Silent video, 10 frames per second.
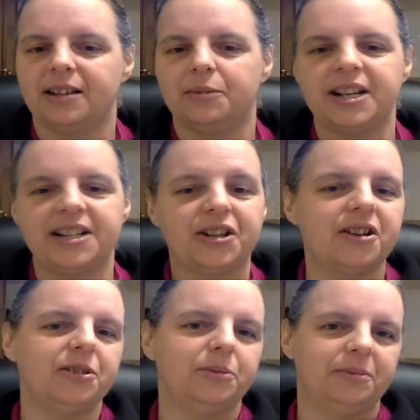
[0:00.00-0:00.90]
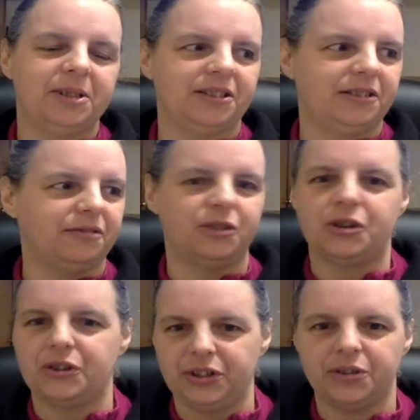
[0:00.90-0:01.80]
And when I talk to women on the
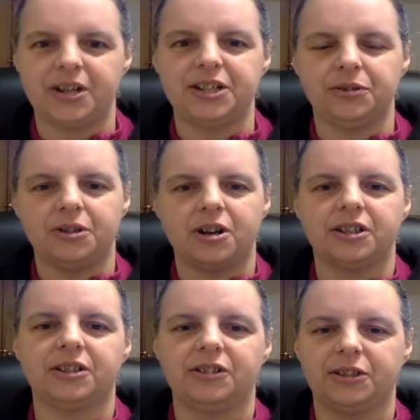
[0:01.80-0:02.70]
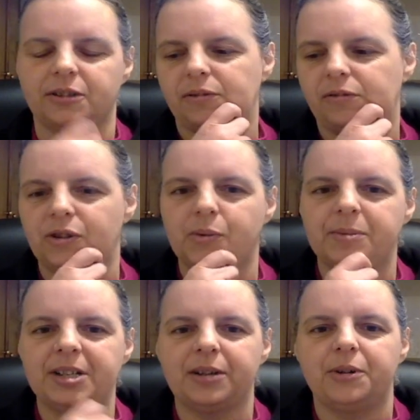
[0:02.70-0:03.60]
phone, you know, I do consults for
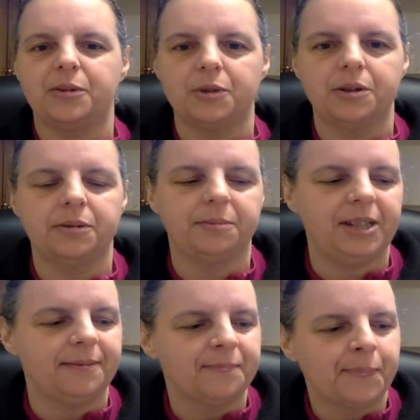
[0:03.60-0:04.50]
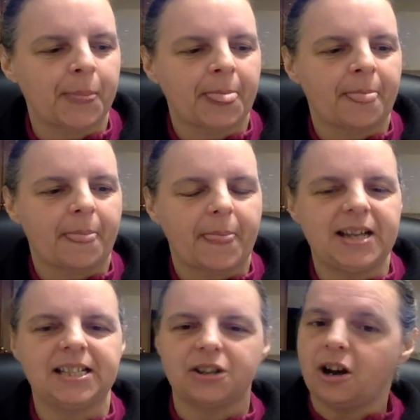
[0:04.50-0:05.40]
women that want to work with me.
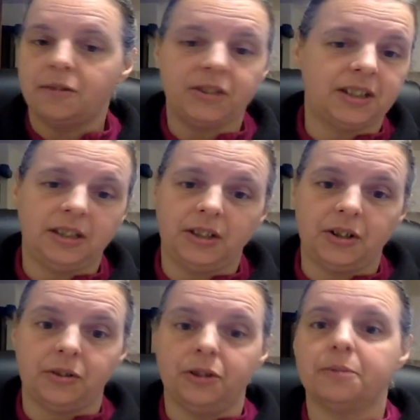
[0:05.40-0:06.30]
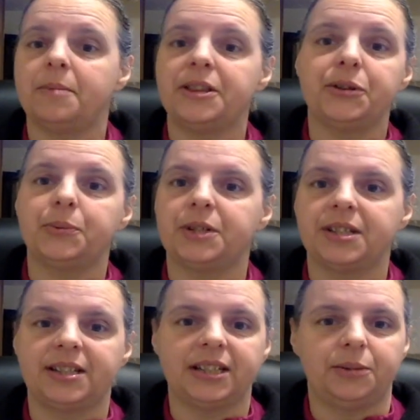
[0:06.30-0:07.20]
It's often, you know, your mother was
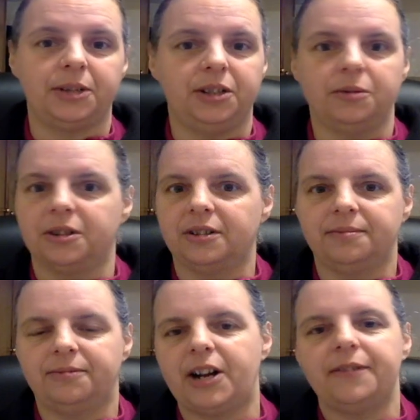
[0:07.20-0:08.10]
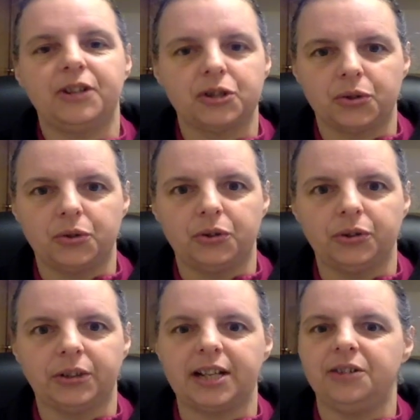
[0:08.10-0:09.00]
sick when you were 5 years
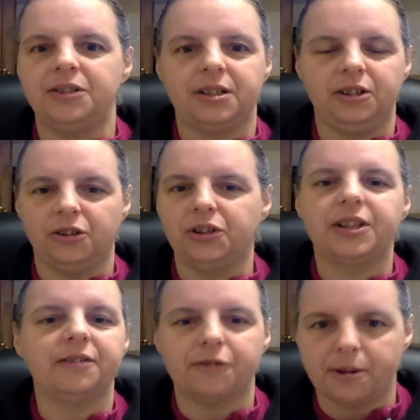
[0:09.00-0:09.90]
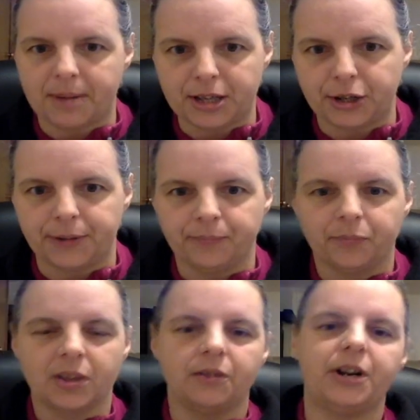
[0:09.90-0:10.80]
old and you're looking for a mother,
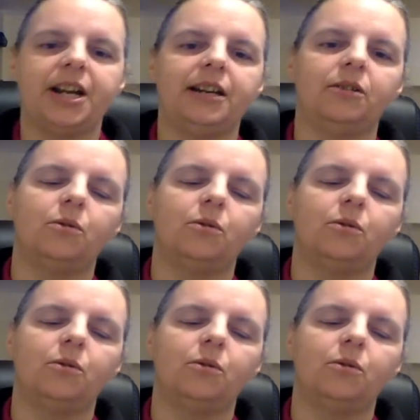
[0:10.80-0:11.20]
right?